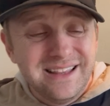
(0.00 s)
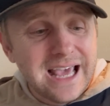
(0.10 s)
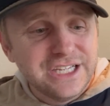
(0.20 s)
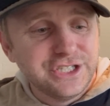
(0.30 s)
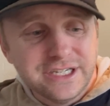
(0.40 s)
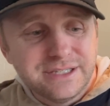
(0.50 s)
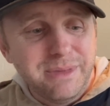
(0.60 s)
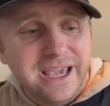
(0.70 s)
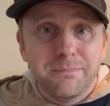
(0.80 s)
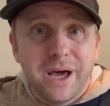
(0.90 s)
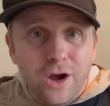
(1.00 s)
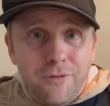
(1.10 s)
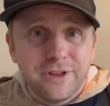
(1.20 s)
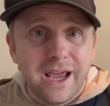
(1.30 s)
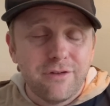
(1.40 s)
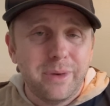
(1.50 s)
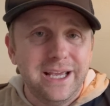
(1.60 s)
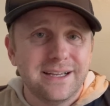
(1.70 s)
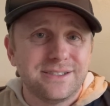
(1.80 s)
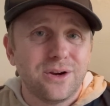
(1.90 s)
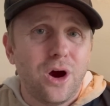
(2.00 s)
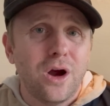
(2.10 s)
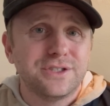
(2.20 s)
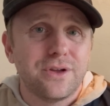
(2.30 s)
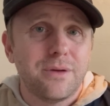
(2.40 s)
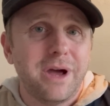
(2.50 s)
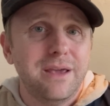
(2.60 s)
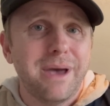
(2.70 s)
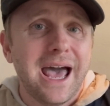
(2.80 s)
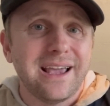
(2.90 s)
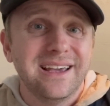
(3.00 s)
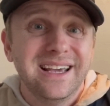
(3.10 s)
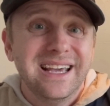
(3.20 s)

That's just me. But hopefully everybody gets their cards or their money back